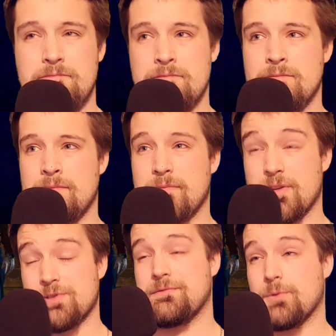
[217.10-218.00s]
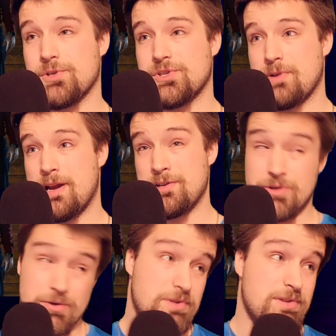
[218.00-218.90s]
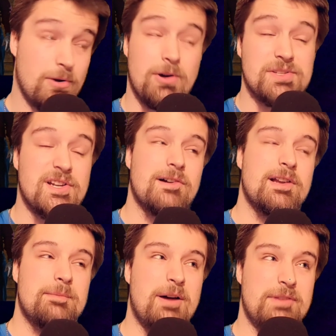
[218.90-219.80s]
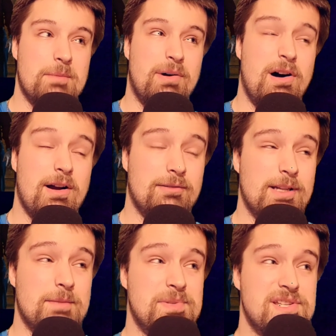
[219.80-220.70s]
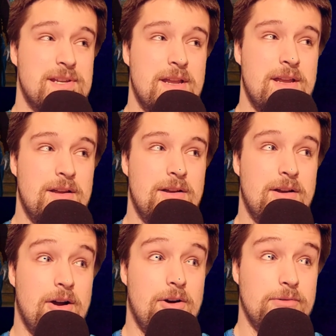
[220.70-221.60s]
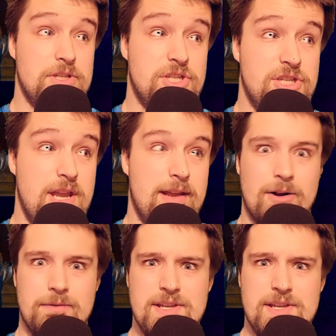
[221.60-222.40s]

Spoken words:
there's four strangers, they're all talking about the apocalypse. Holy shit, are these